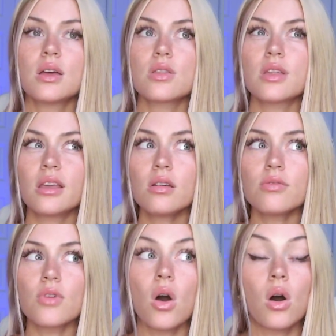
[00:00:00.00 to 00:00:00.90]
think
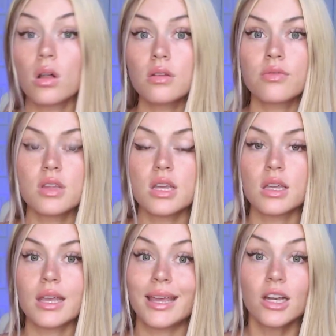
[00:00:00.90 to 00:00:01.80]
of all of the
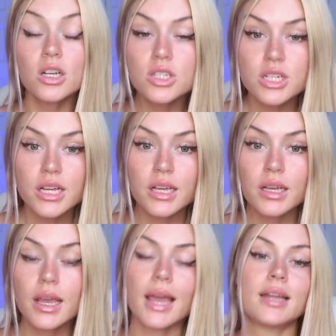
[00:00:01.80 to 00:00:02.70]

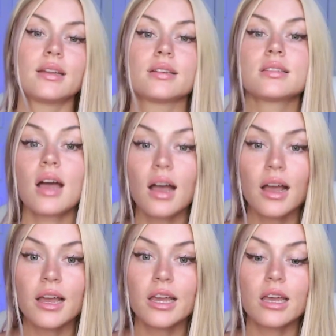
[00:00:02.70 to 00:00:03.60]
energy and
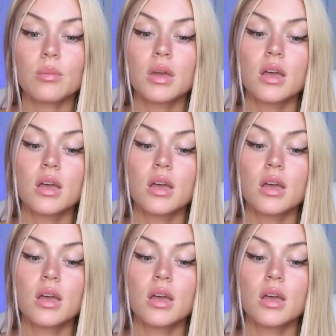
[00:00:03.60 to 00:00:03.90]
time